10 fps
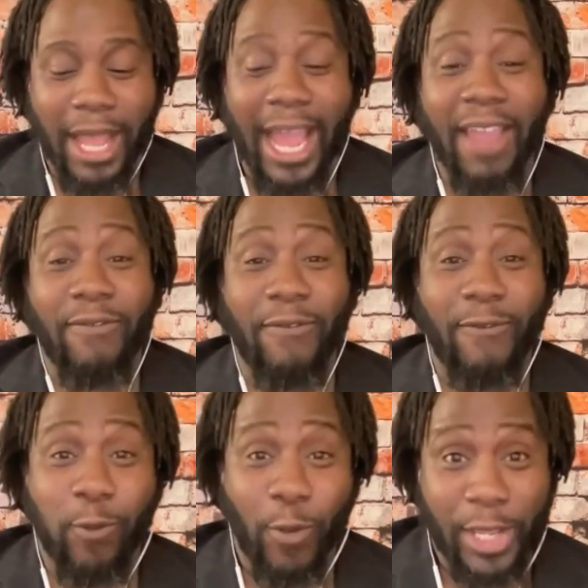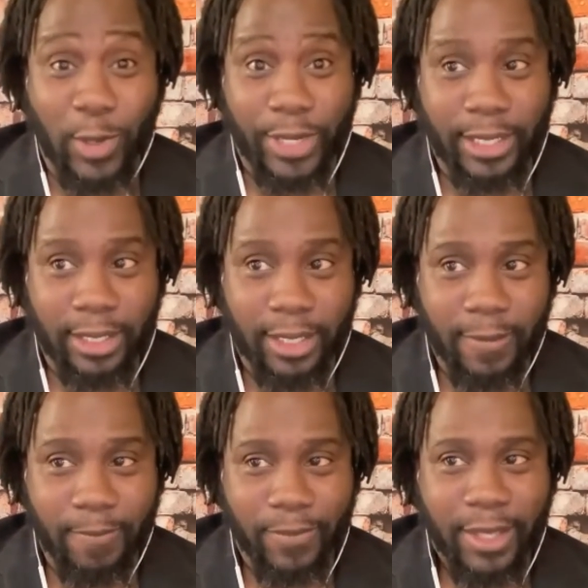I frequently